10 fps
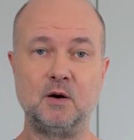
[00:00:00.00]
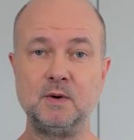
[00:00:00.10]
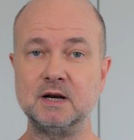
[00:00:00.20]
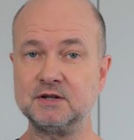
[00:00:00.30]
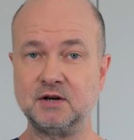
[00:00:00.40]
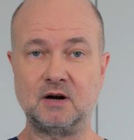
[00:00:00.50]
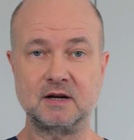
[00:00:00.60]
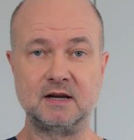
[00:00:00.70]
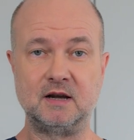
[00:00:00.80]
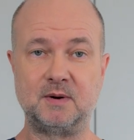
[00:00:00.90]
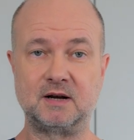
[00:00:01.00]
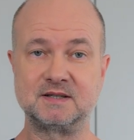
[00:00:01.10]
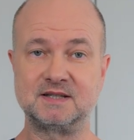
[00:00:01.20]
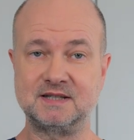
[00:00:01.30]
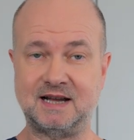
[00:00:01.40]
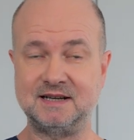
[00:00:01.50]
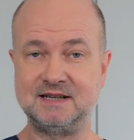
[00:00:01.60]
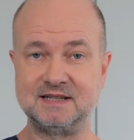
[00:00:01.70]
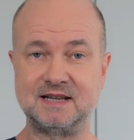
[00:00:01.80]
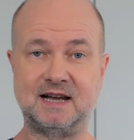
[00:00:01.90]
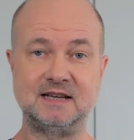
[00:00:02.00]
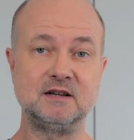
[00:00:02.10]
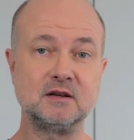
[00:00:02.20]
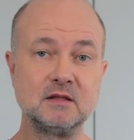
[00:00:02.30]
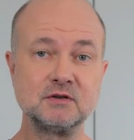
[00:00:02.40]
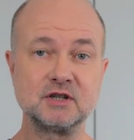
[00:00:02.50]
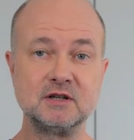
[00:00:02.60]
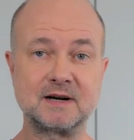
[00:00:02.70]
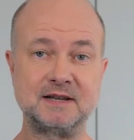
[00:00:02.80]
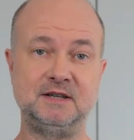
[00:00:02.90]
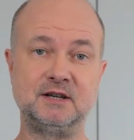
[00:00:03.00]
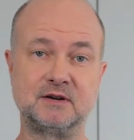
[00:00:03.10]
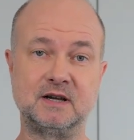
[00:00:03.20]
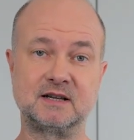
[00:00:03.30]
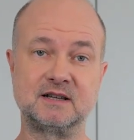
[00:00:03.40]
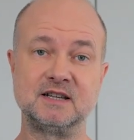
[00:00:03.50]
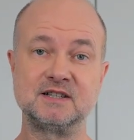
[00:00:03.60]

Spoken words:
We are talking about study design, inclusion criteria,